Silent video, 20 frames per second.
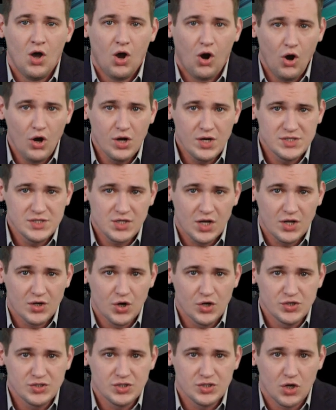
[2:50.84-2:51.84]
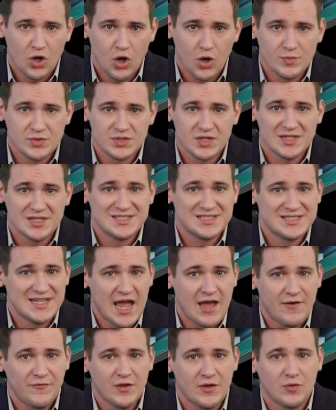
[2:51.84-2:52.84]
Arkansas nursing homes'
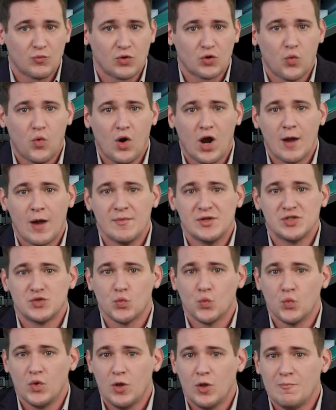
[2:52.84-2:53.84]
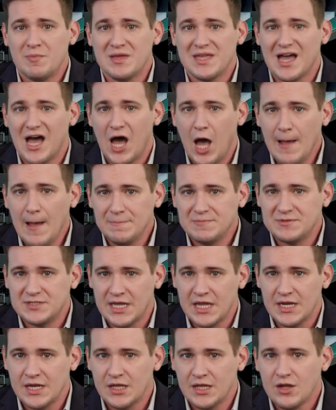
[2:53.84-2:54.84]
staffing requirements will be
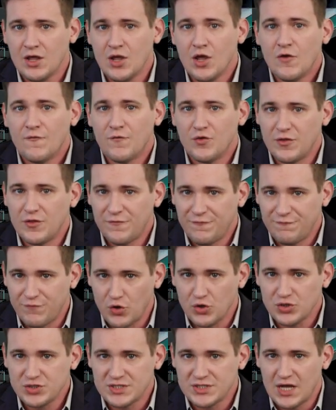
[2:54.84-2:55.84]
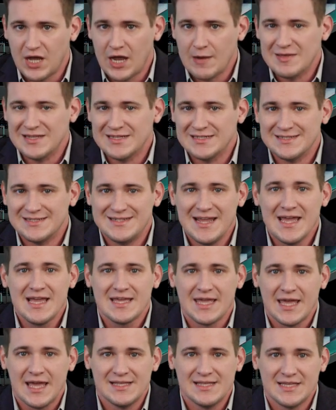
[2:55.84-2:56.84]
updated for the first time in
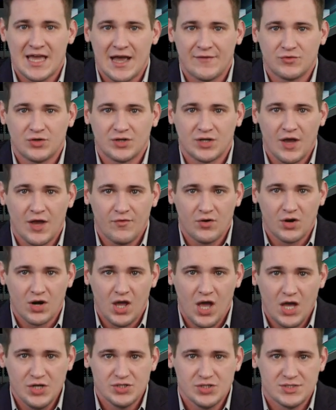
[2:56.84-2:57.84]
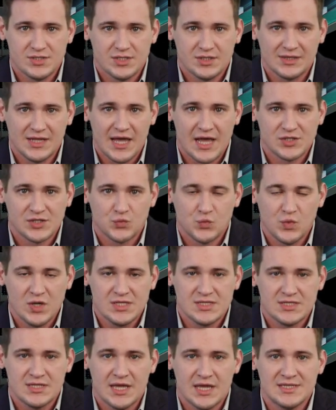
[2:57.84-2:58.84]
decades after Governor Hutchinson last
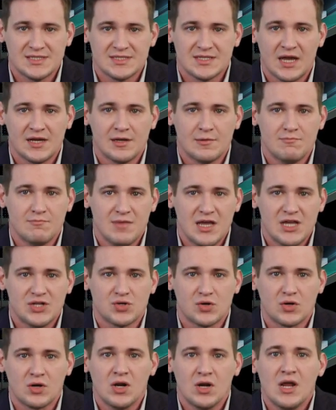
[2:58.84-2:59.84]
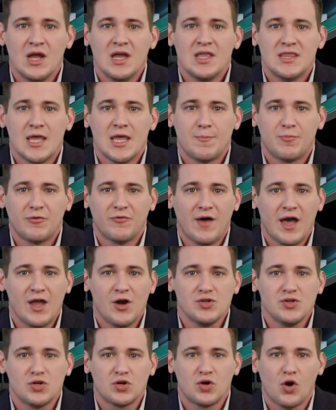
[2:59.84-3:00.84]
Wednesday signed a measure that
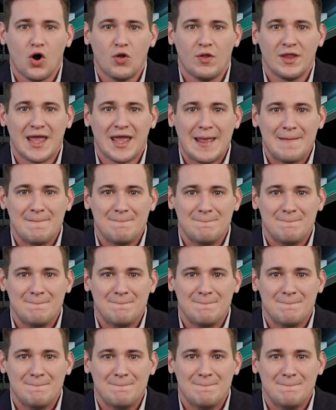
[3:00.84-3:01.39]
providers are calling a